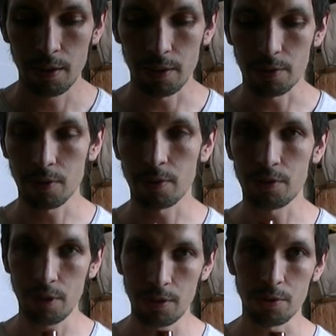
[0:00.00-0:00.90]
So it
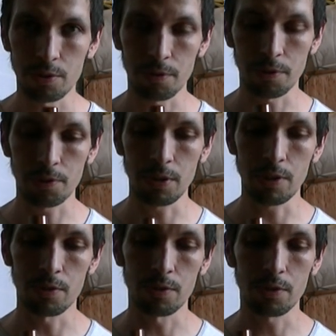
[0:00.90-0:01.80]
changes for the
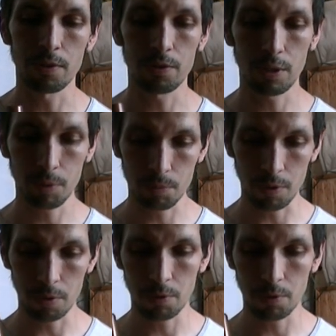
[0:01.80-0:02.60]
seasons. In the summer mode